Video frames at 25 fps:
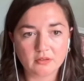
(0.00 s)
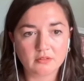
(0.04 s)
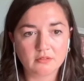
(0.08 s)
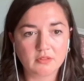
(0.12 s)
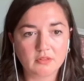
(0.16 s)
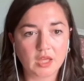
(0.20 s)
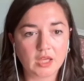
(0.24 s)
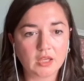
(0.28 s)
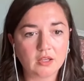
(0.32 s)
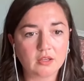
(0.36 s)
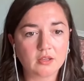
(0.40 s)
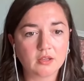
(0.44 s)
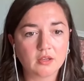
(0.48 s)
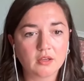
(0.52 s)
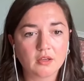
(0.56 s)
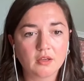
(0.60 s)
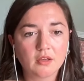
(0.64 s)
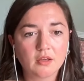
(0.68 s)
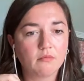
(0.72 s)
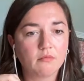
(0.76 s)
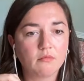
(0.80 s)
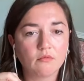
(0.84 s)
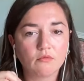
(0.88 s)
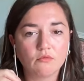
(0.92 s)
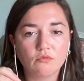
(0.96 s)
Like
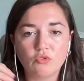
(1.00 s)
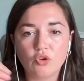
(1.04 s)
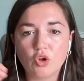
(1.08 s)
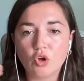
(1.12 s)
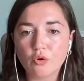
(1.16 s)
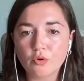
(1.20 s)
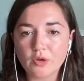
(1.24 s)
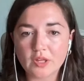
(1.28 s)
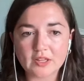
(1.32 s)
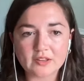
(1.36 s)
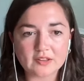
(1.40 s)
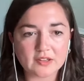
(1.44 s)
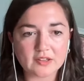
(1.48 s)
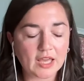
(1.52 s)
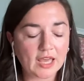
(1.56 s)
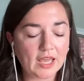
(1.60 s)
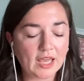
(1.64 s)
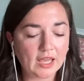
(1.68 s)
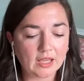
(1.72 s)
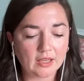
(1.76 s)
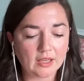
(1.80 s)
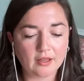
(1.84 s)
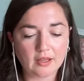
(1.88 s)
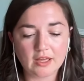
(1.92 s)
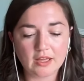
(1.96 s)
notice,
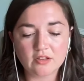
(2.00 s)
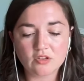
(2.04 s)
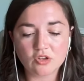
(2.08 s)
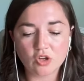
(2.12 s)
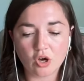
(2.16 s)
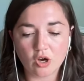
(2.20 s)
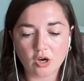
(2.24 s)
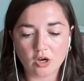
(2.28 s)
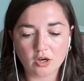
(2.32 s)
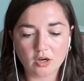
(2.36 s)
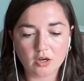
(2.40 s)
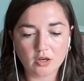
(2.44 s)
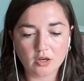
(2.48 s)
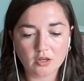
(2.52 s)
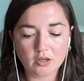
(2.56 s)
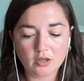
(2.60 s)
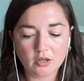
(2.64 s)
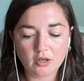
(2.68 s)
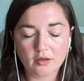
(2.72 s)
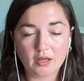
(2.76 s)
hey, it's hard.